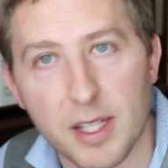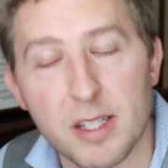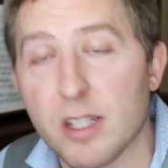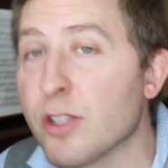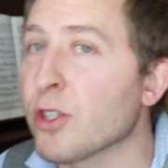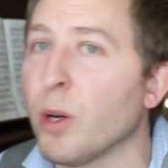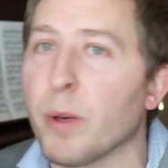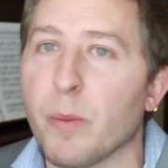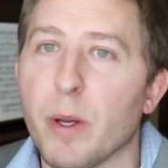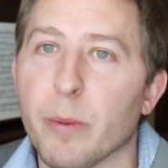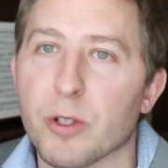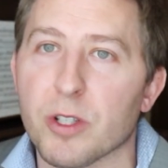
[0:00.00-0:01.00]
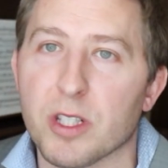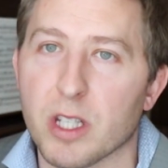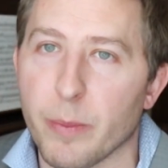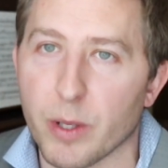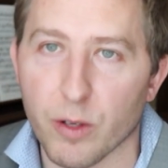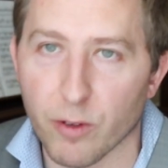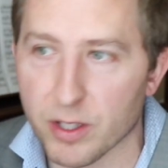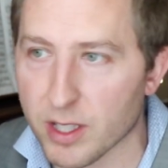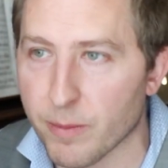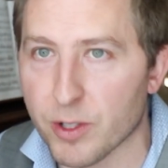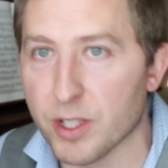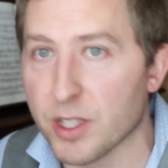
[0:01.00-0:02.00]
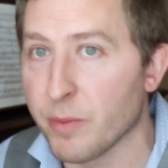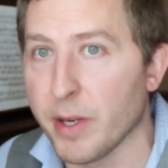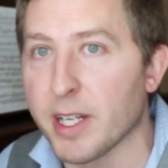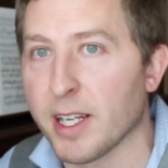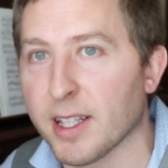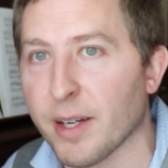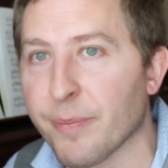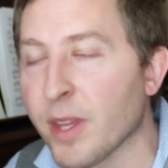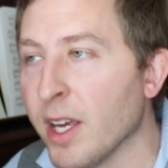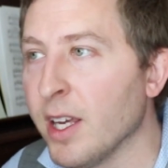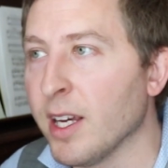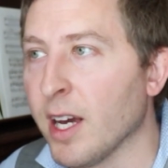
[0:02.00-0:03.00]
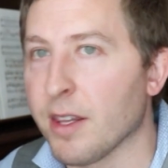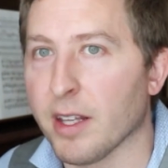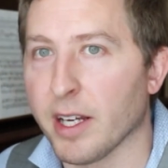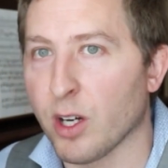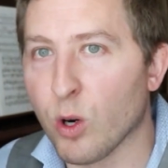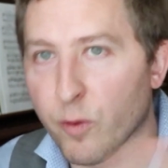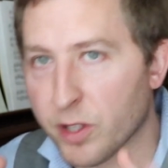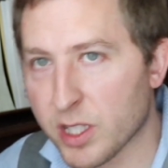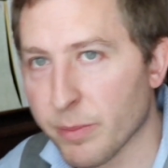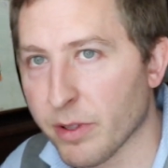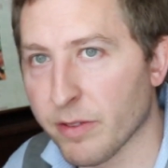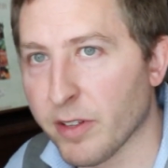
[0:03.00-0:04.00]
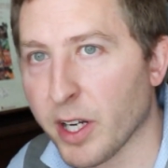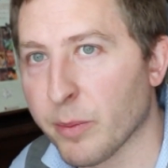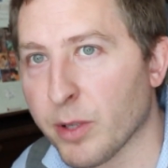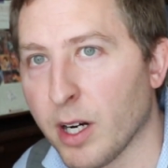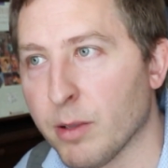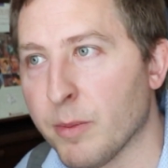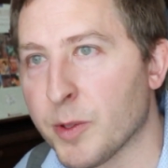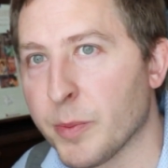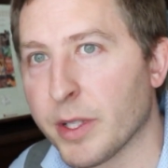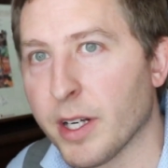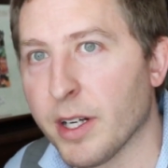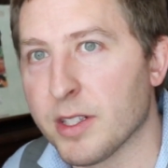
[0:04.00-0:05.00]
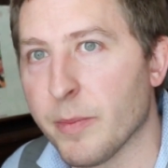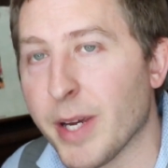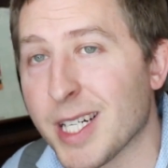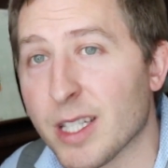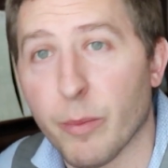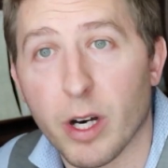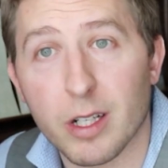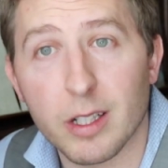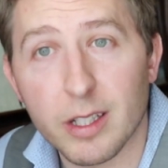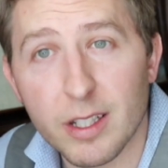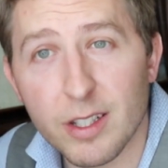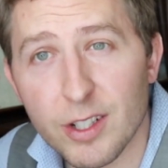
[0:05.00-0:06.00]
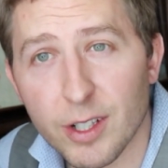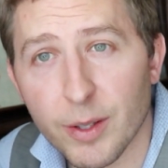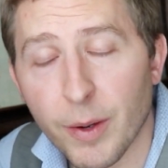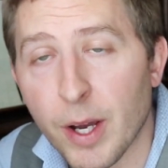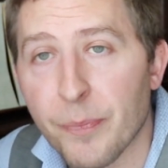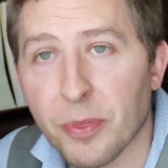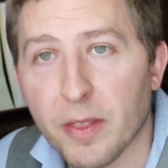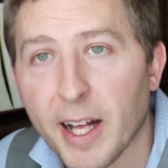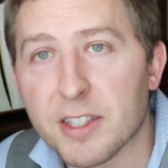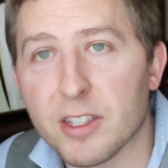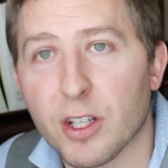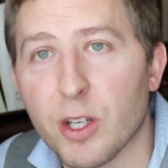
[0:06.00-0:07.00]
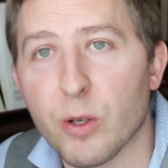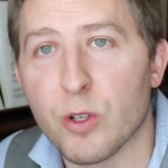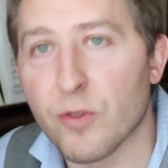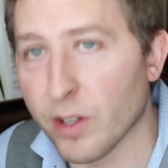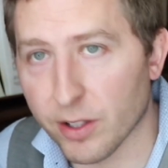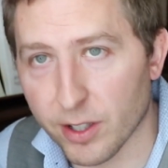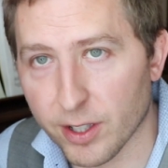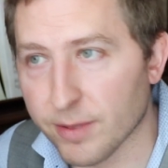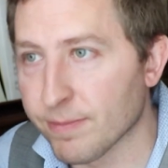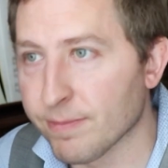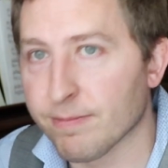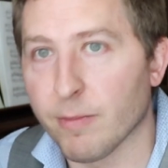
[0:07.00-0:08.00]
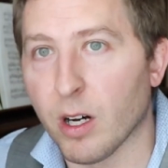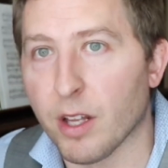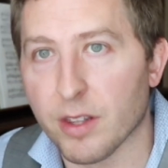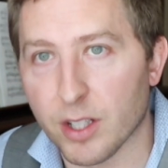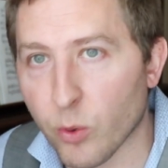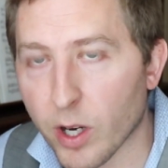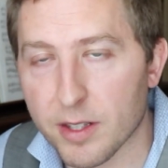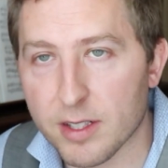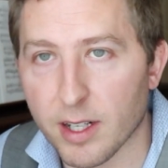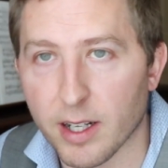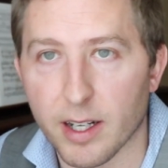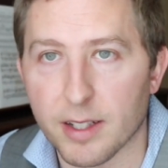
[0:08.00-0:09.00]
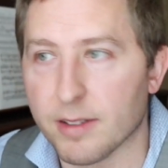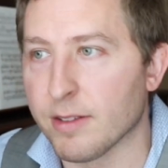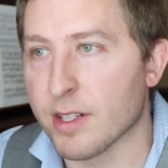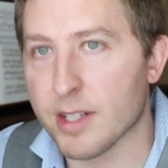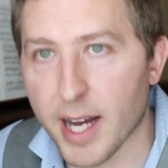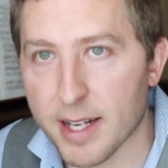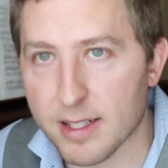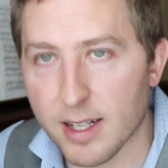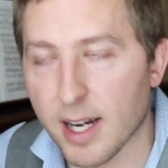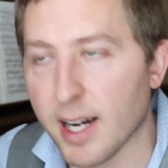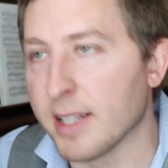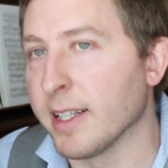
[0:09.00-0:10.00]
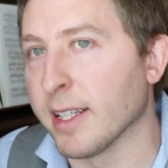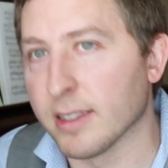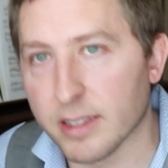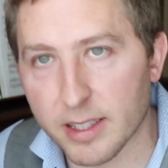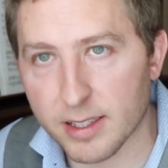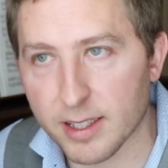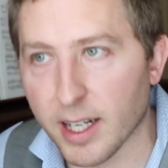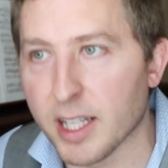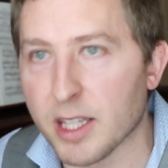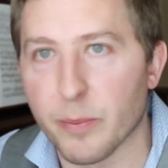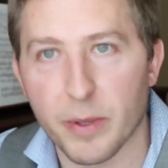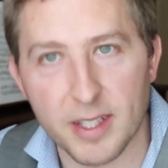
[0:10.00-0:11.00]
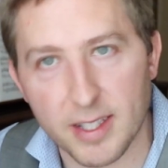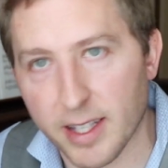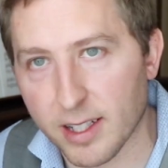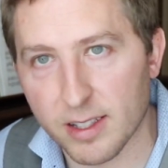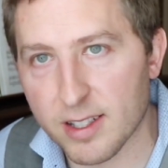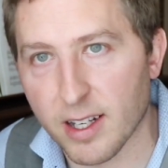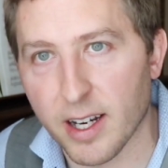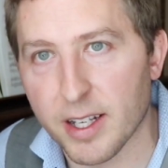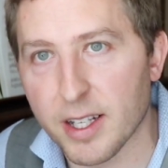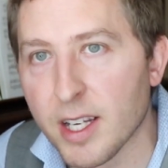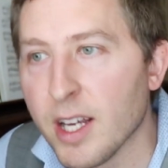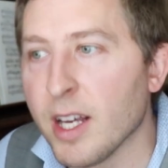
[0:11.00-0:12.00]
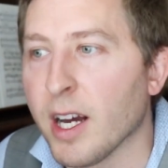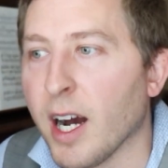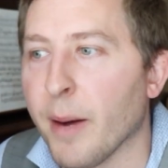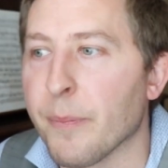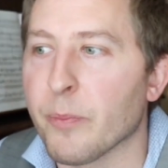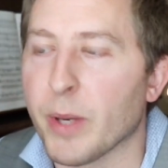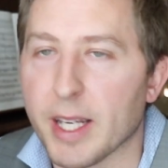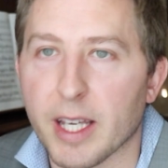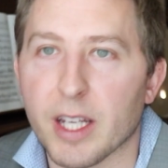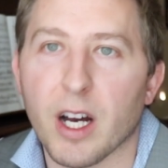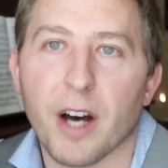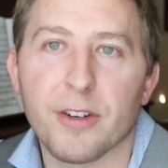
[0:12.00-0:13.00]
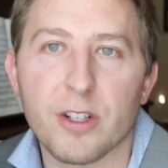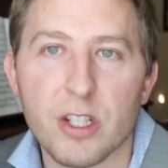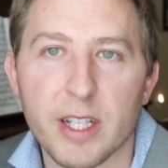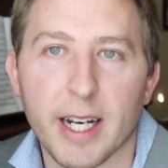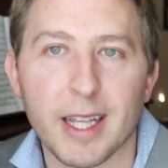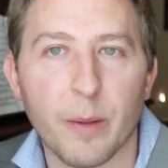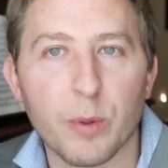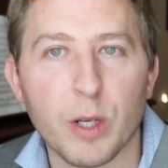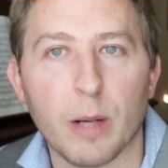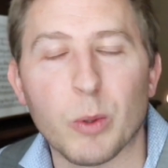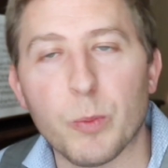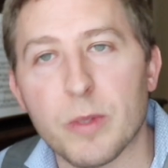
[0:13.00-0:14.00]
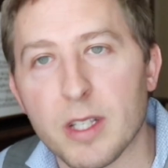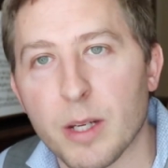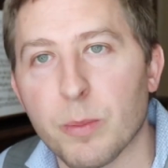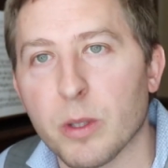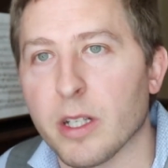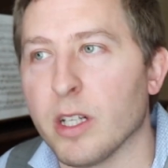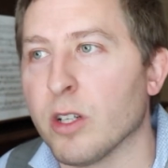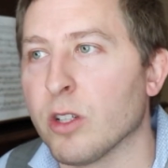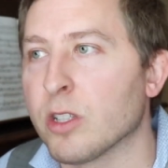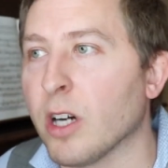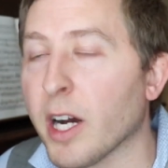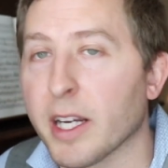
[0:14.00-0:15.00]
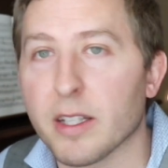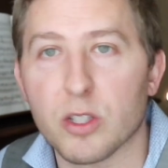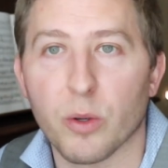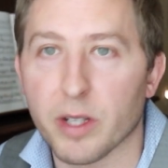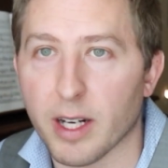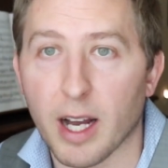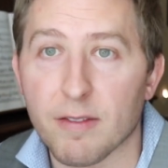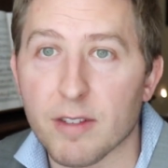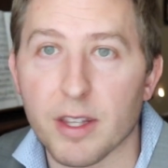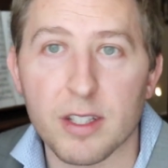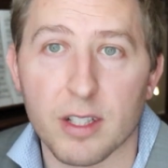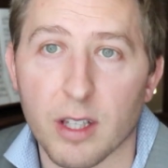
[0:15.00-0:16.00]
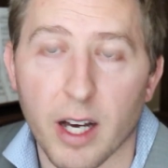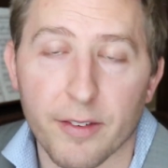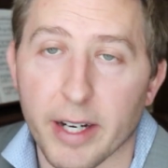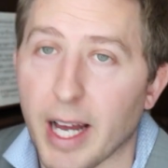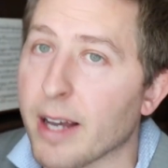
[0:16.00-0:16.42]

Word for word: I see so many people just skipping over assumptions and making them, and then like oversimplifying problems because it makes the modeling easier. That's a huge failure on the quant side, the stat side, the analytics side, the business analyst side. Um, but again, understanding that problem deeply, talking. So again, I've done this a lot, right?